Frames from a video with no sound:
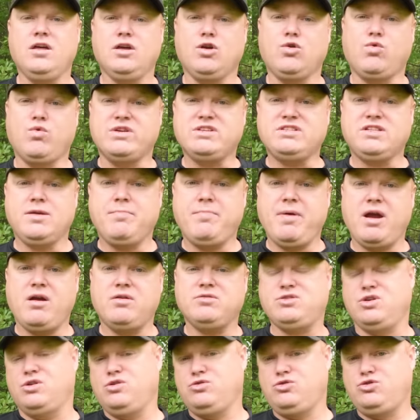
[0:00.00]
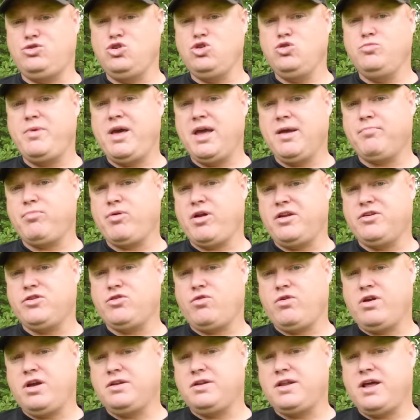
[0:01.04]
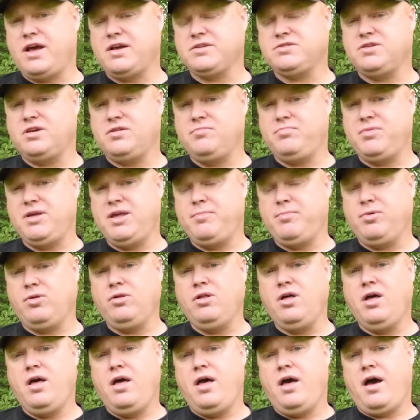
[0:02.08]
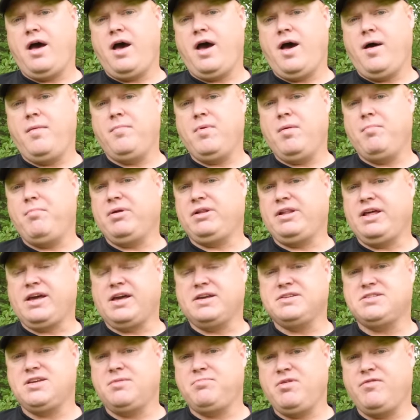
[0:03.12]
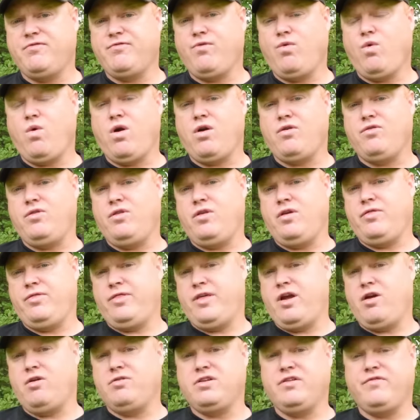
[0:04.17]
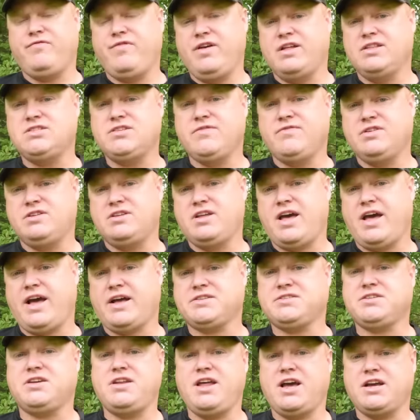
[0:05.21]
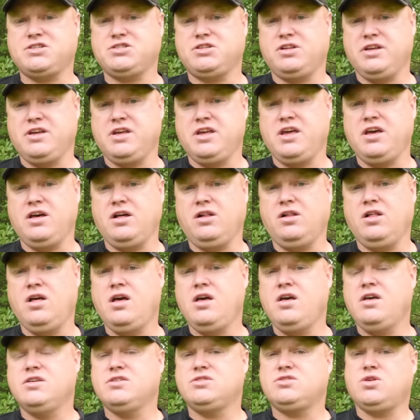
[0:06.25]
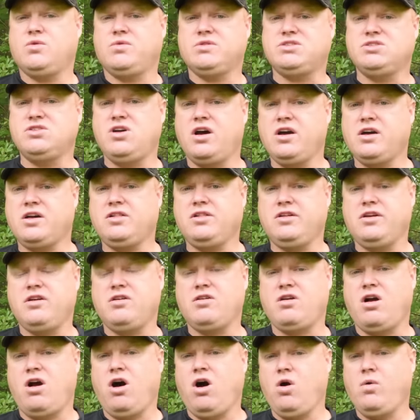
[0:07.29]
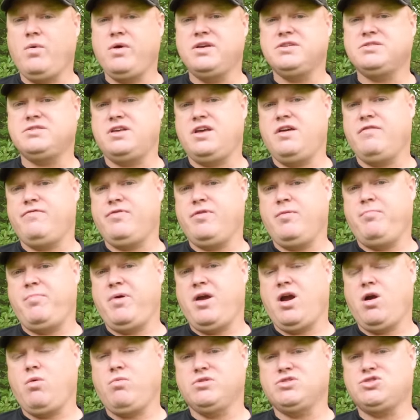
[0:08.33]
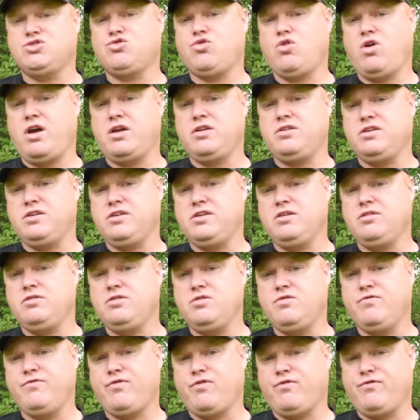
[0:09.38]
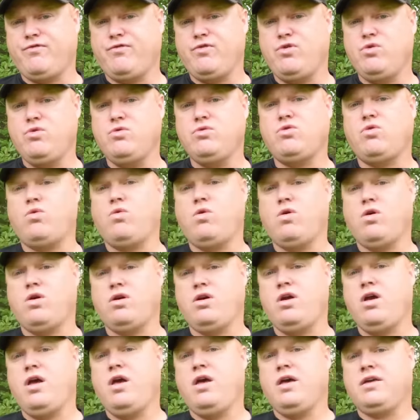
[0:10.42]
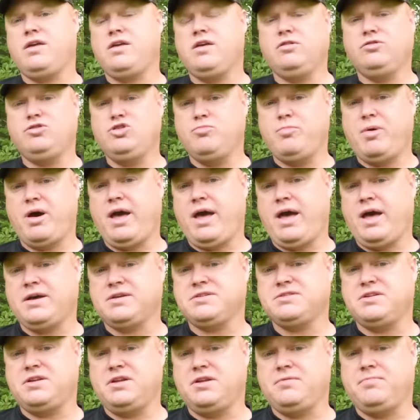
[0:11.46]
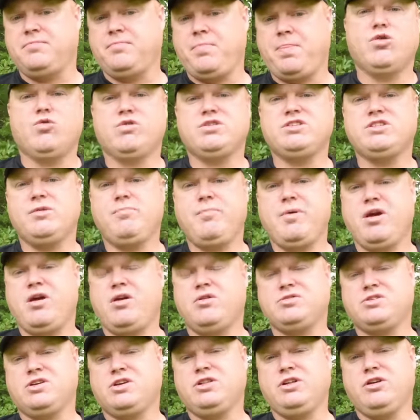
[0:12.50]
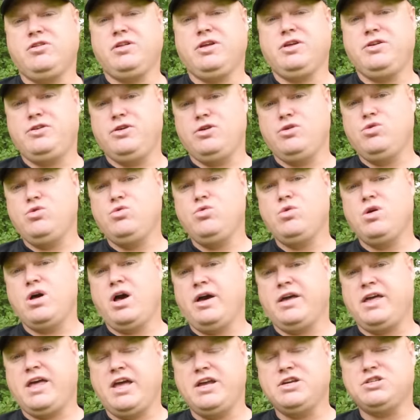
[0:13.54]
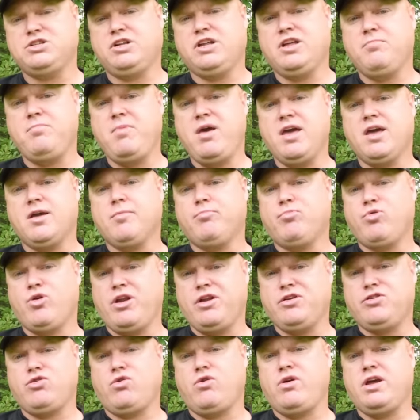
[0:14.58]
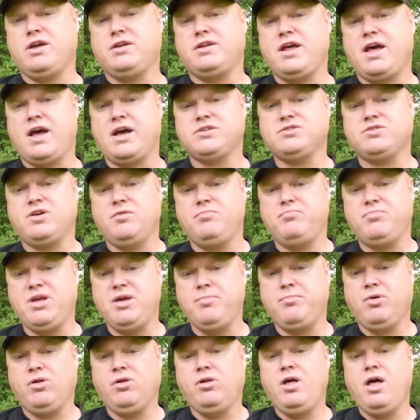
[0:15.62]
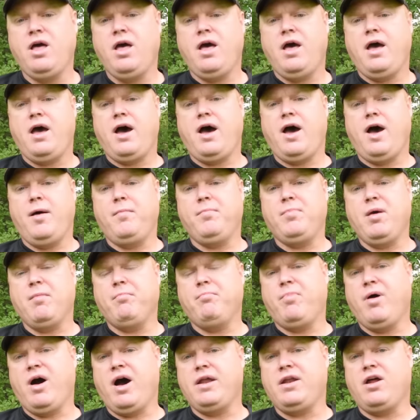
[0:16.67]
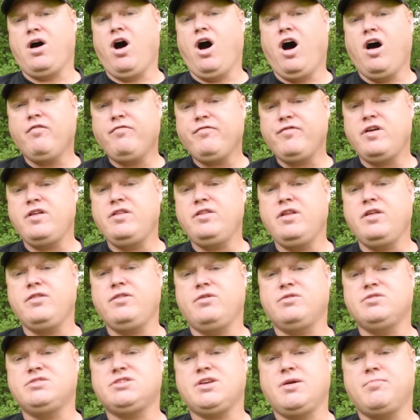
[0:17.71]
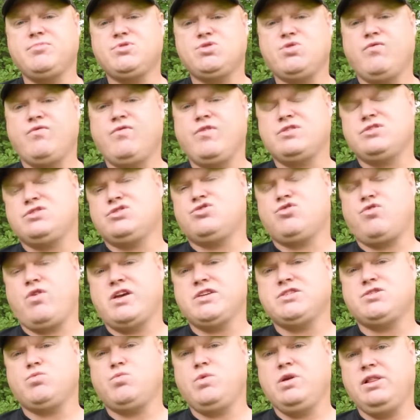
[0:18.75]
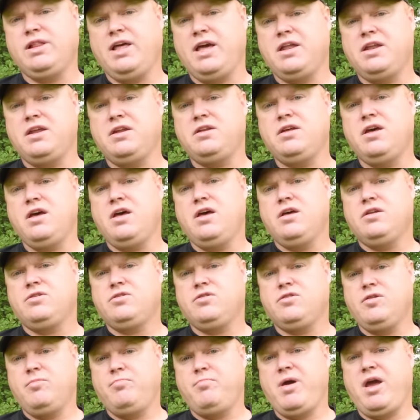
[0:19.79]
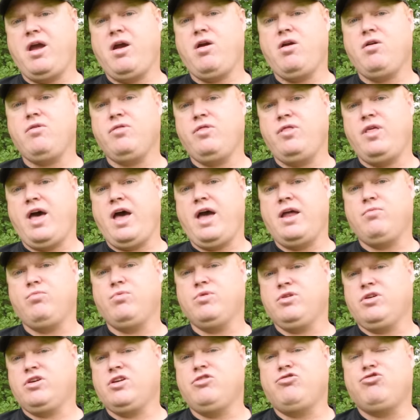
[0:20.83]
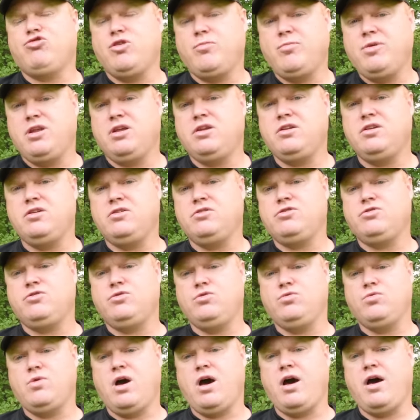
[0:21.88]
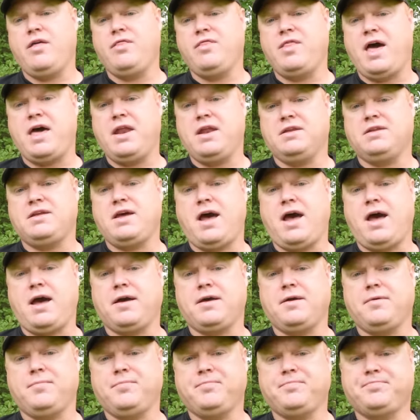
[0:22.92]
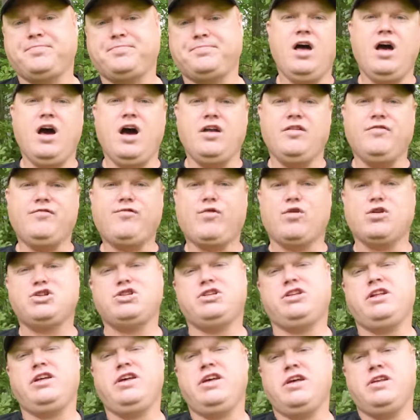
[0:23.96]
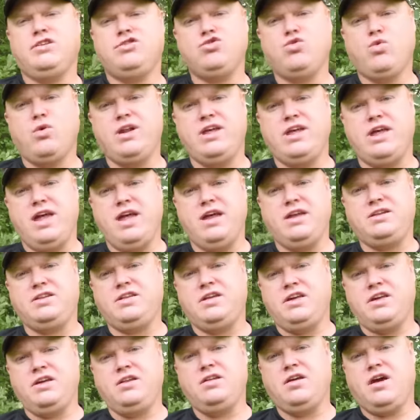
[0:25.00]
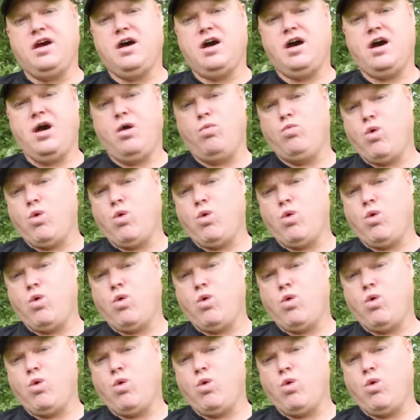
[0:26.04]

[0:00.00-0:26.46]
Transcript: Grizzly bears do make predatory attacks on people, um, but like I said before, their defensive attacks can actually kill. So it's not clear always if the bear was trying to kill you for food or killed you by accident. Grizzly bears clearly do occasionally make predatory attacks on people, um, but often there's some sort of a stress related to the bear that contributed to uh, that attack. Unfortunately, in twenty eighteen, uh, a